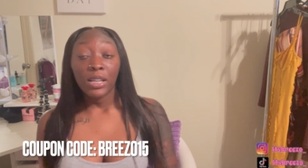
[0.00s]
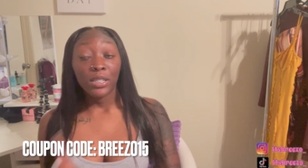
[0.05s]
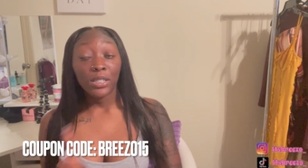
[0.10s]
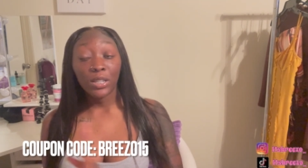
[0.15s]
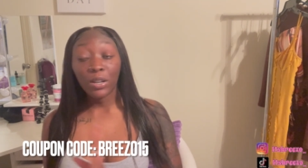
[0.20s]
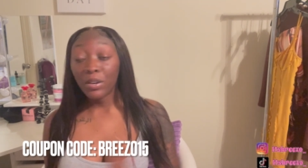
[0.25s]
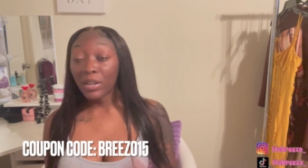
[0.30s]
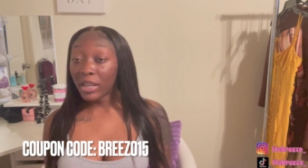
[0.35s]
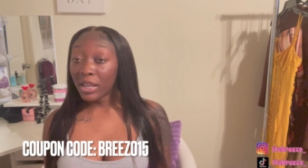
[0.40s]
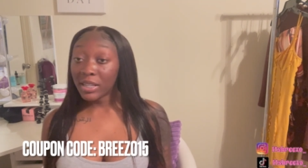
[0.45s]

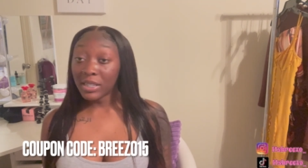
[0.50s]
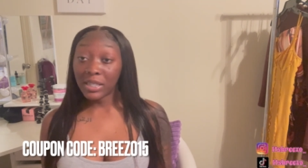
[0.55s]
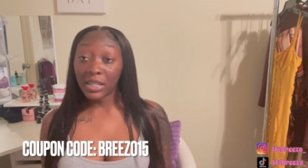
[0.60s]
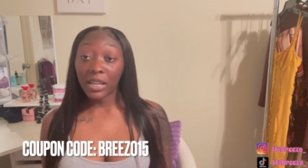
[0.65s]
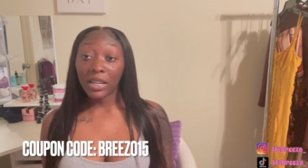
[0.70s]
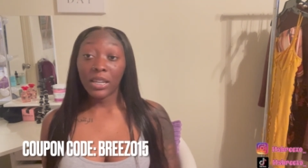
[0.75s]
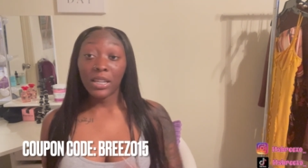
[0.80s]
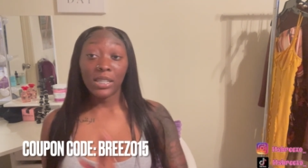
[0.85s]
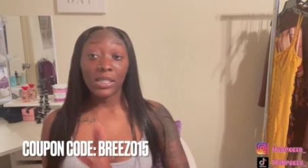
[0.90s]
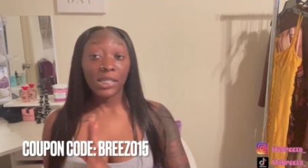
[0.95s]
So yes
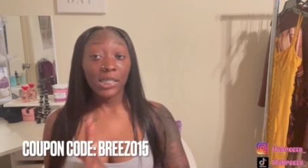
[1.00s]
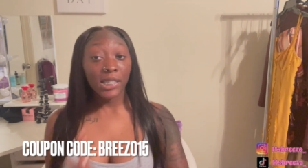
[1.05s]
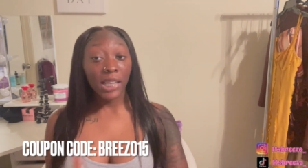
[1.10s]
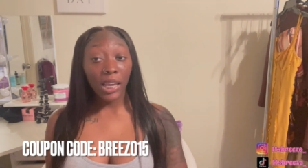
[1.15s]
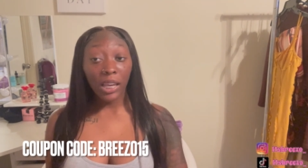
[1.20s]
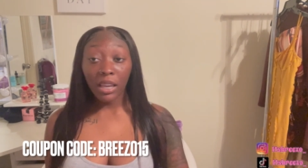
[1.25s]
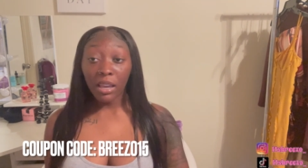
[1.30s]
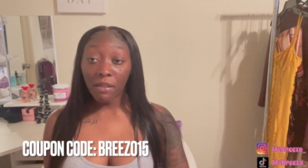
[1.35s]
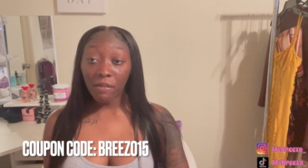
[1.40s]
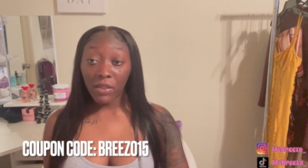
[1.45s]
ladies,
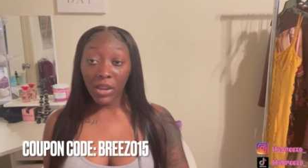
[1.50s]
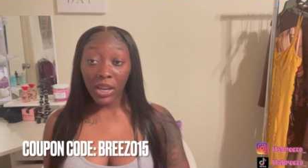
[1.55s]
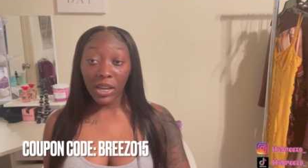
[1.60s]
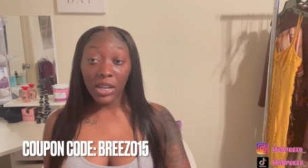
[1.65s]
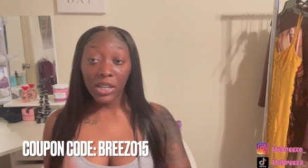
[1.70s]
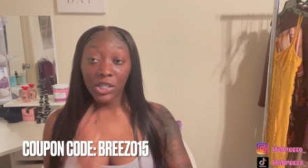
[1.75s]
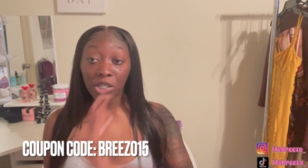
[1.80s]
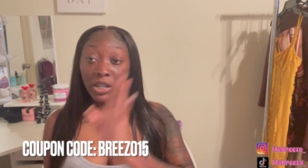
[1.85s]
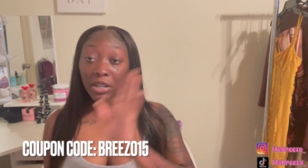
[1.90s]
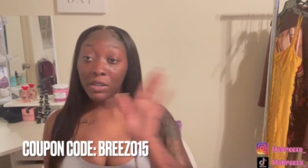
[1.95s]
take
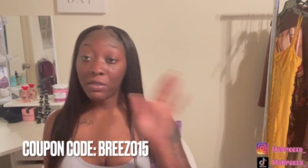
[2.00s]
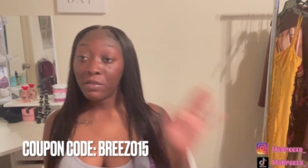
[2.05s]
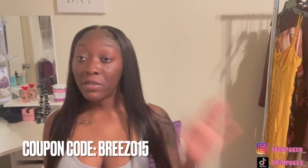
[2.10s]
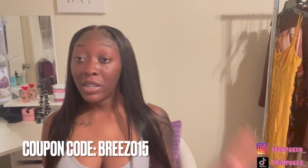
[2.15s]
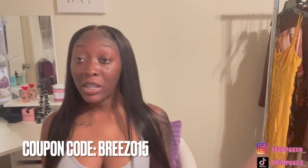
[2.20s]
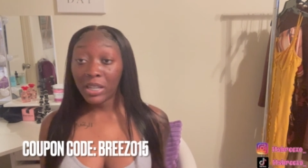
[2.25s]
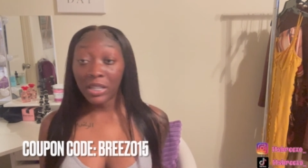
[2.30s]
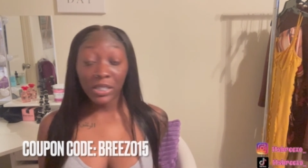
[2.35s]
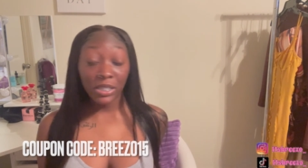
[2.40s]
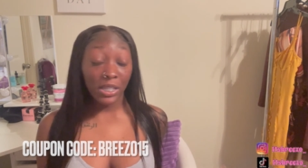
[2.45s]
advantage of
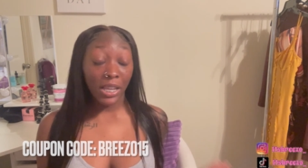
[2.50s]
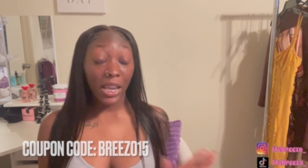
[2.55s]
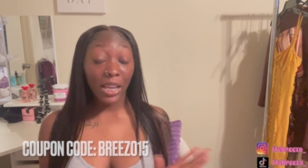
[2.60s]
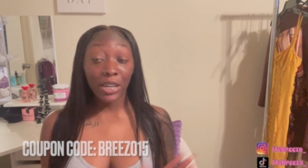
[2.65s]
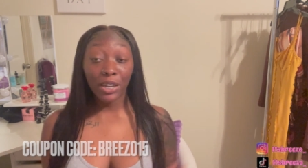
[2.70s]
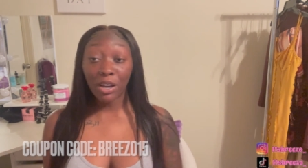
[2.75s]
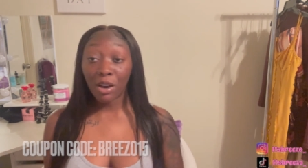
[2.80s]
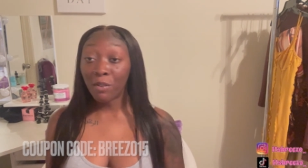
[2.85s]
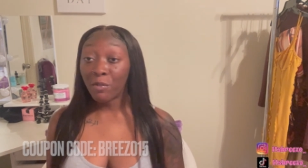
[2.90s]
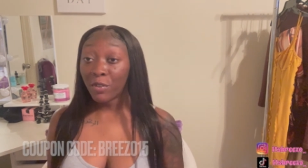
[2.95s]
this,
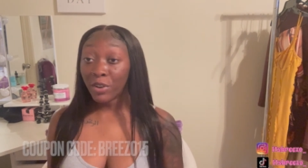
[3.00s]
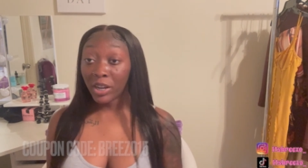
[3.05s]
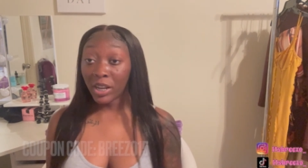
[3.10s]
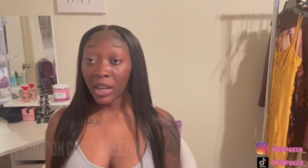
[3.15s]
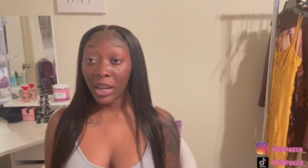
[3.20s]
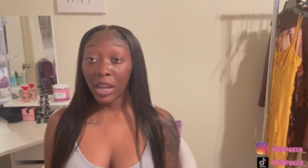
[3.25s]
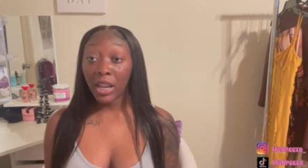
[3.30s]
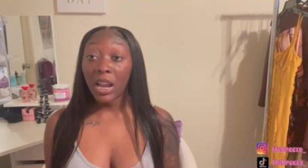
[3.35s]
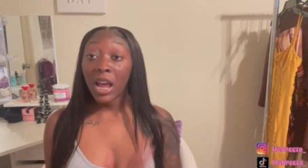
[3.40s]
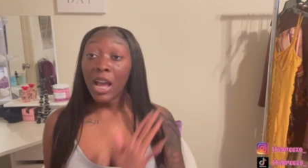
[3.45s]
and don't
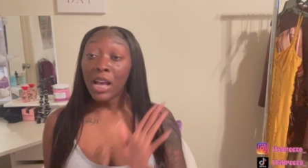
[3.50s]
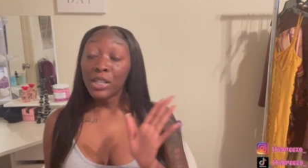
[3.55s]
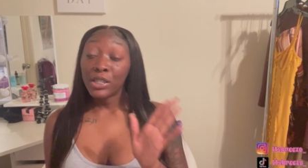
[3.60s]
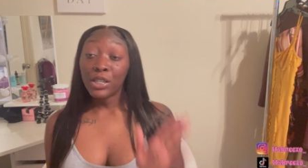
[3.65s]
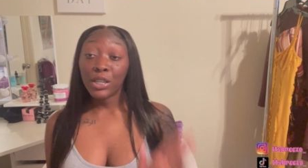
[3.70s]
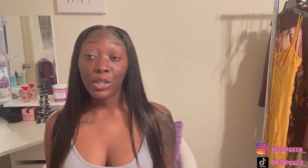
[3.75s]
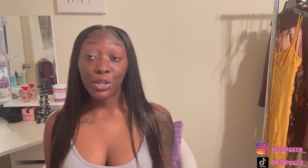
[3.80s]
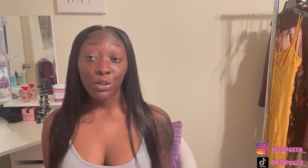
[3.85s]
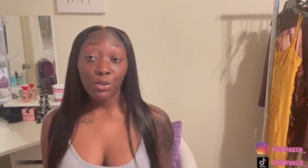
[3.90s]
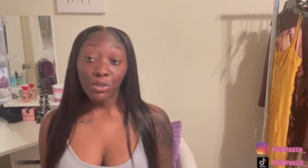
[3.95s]
forget
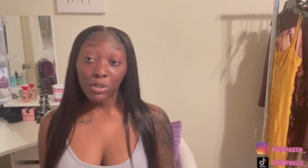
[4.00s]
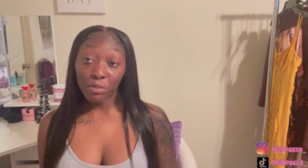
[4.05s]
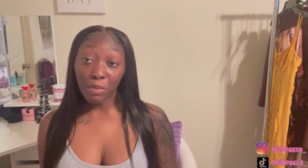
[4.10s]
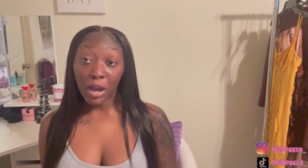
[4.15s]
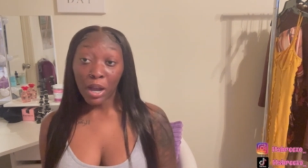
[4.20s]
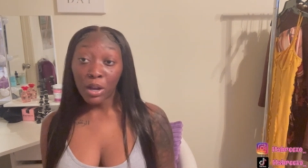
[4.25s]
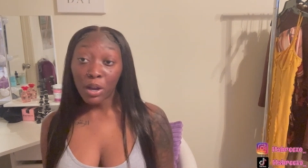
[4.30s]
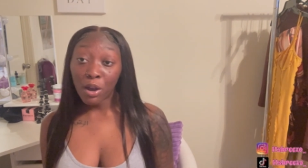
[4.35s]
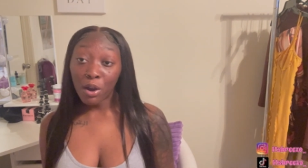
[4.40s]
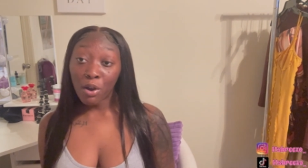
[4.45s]
to use
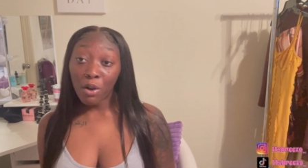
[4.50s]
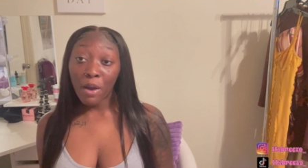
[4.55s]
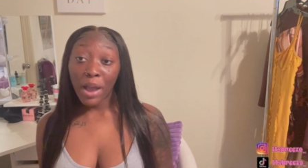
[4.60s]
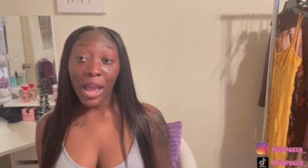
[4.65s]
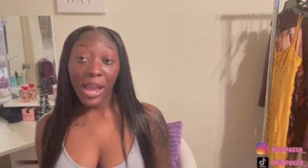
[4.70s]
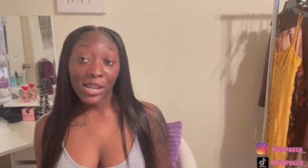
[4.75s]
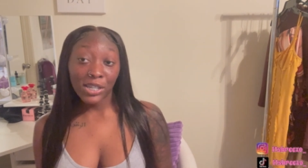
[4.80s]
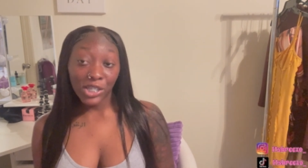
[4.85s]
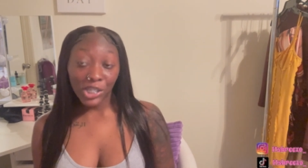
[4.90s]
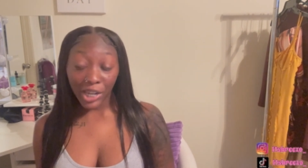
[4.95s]
my code
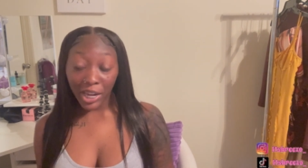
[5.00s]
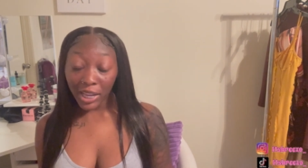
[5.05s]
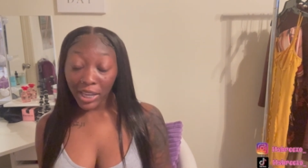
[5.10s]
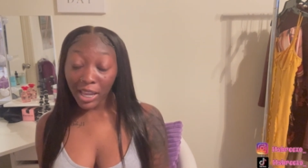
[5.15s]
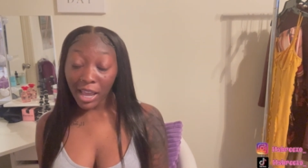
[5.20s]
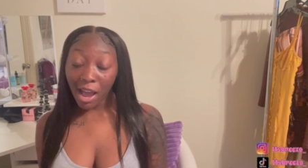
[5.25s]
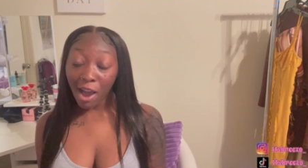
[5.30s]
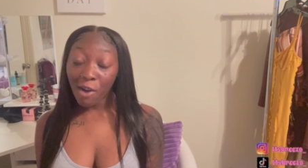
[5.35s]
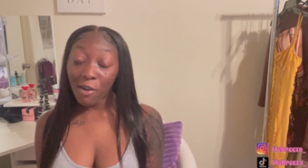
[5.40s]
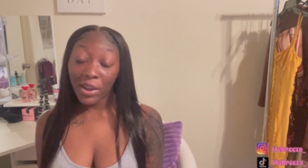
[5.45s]
at
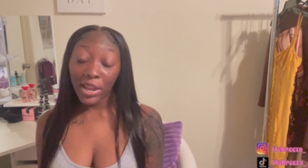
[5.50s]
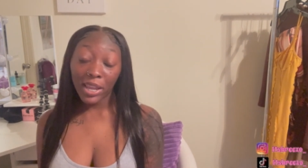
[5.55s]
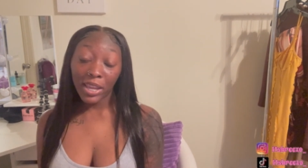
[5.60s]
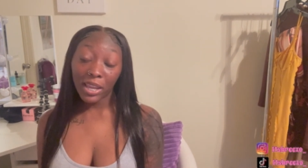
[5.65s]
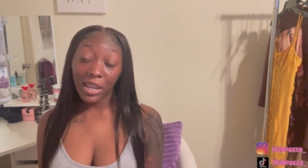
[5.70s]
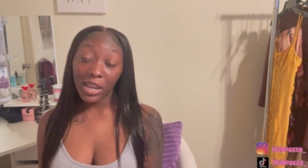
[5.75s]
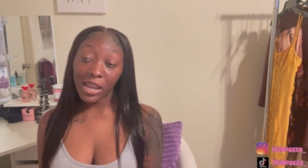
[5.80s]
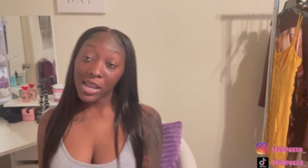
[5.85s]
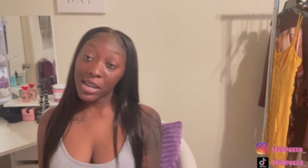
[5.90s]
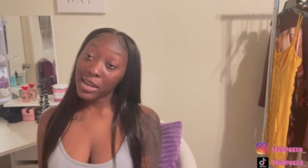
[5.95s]
checkout.
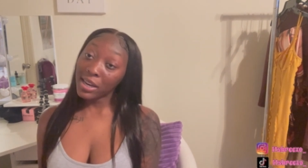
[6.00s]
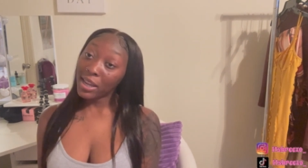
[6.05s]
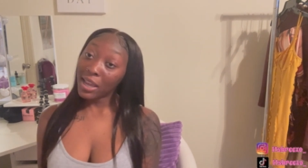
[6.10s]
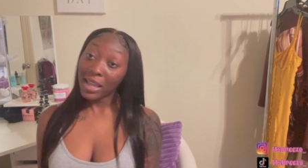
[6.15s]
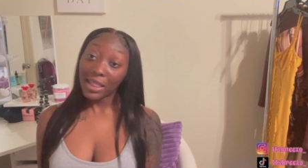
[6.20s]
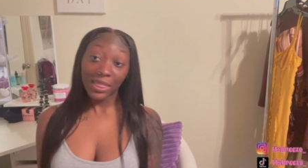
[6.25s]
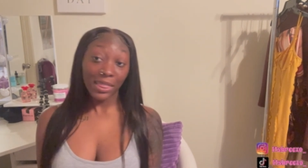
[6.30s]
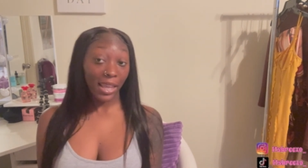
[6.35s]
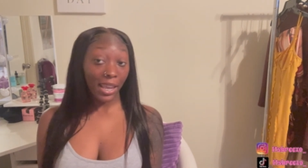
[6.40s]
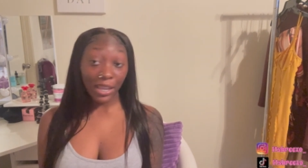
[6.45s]
And
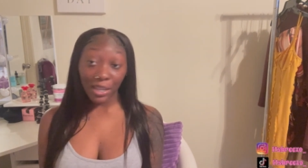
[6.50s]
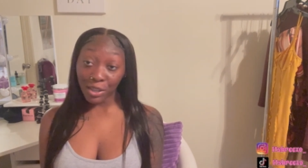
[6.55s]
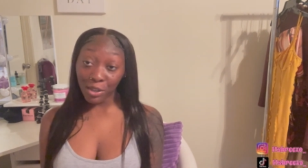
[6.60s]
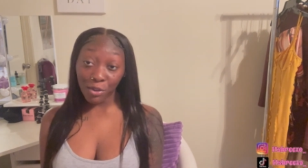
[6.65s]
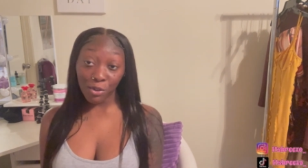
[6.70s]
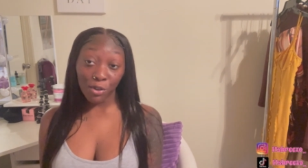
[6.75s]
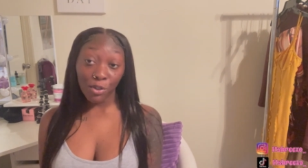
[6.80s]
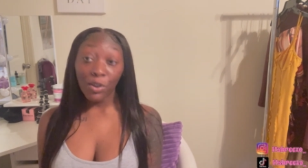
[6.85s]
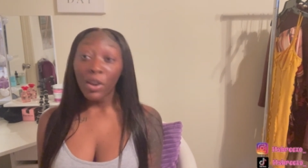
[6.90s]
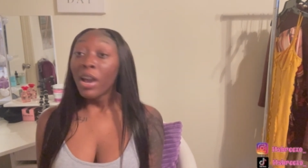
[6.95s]
thank you